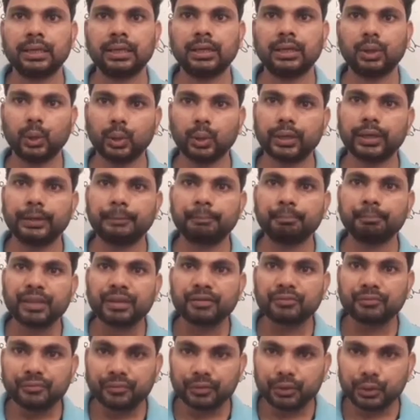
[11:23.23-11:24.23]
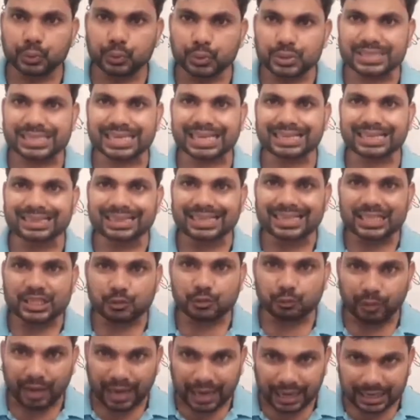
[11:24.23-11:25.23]
Okay, using this
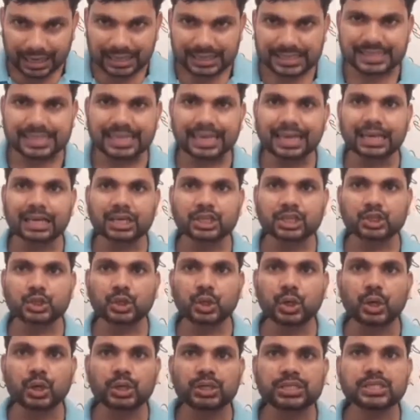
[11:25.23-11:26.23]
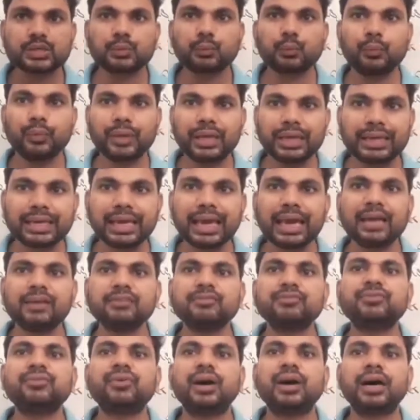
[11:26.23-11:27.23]
valence electrons, we can
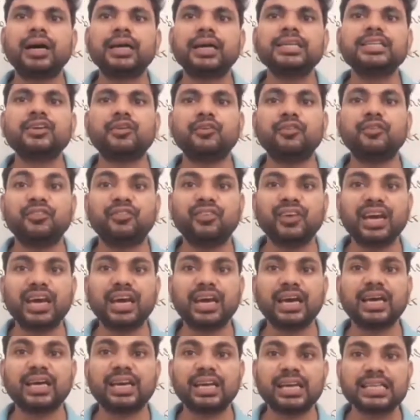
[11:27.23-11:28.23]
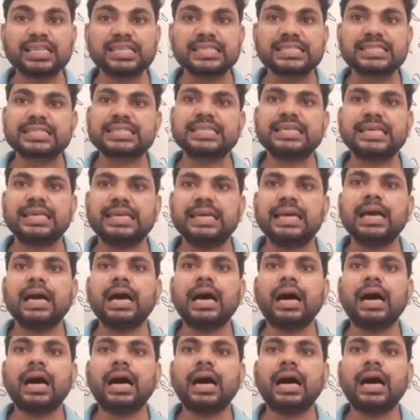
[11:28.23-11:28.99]
find valency.